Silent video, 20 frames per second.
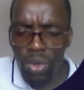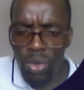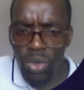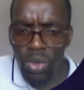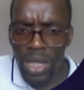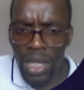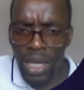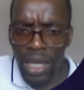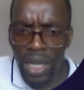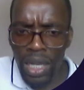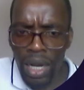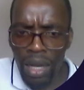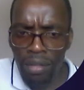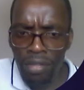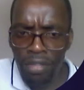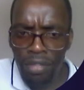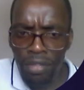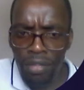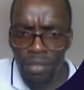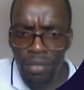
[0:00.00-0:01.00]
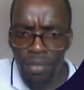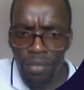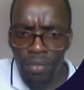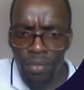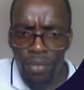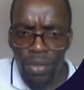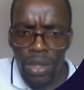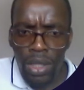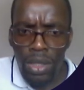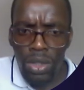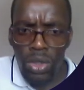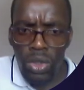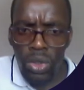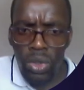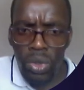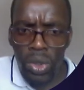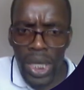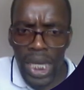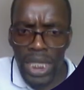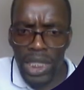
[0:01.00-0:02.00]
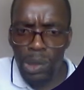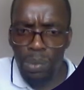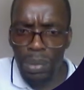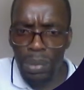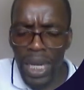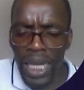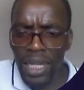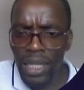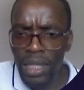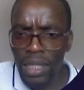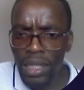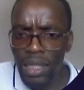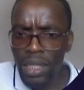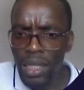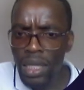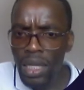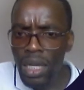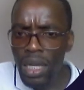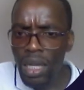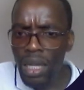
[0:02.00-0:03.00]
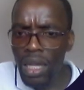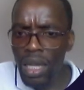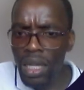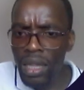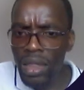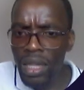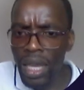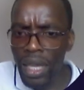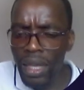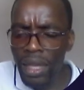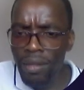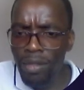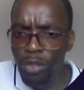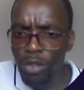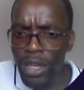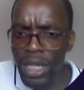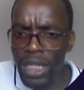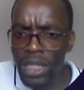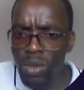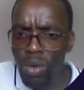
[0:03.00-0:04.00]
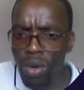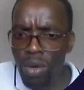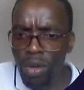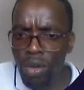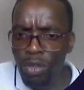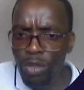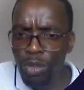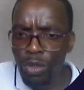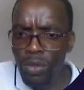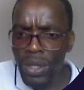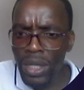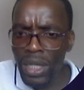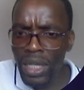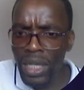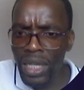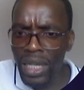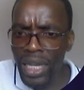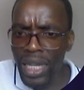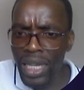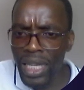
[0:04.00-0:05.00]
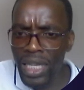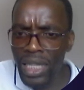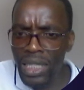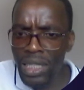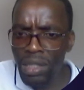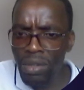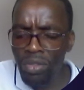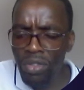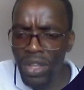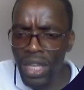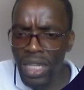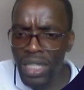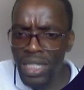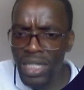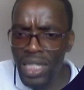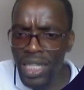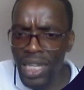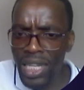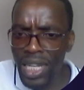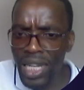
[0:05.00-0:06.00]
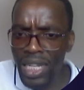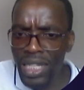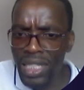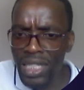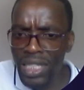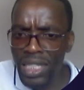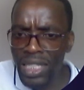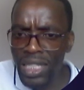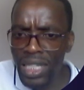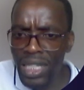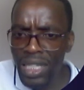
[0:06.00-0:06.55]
graph to explain the effects of negative externality